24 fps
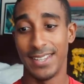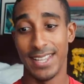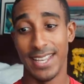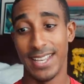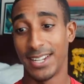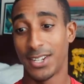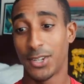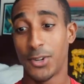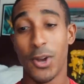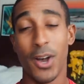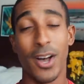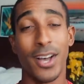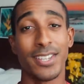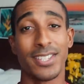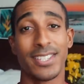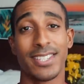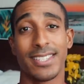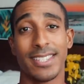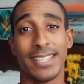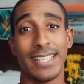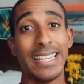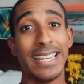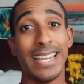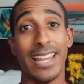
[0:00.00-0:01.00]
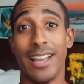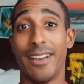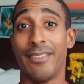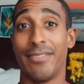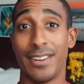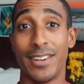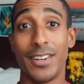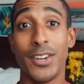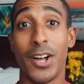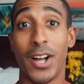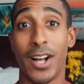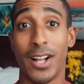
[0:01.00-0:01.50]
It costs
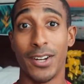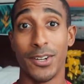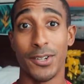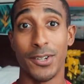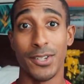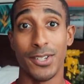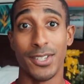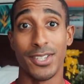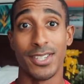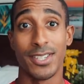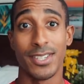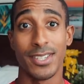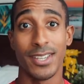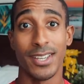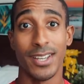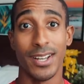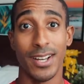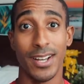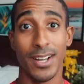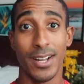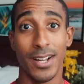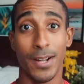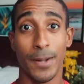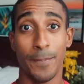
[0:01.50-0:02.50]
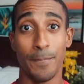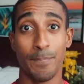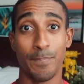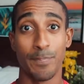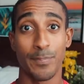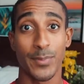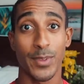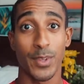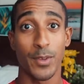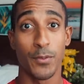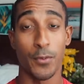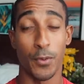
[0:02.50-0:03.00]
$11
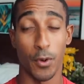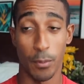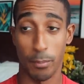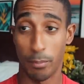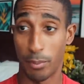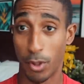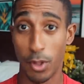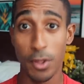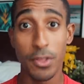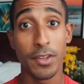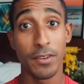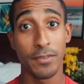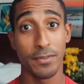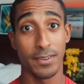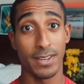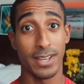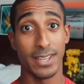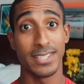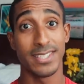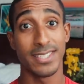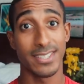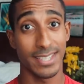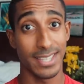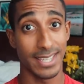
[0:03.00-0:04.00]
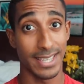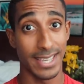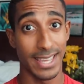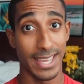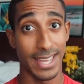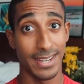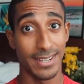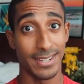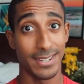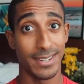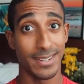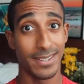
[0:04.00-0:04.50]
for both of us.
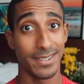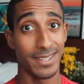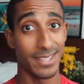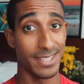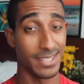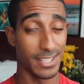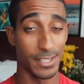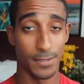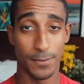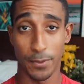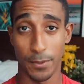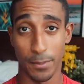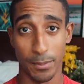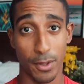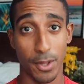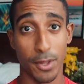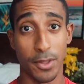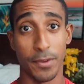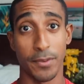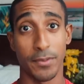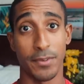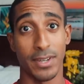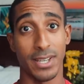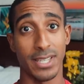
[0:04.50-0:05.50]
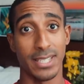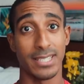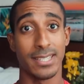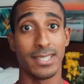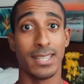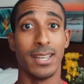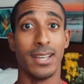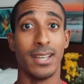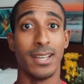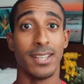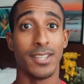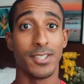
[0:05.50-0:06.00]
Again, this is for both of
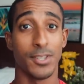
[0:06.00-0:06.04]
us.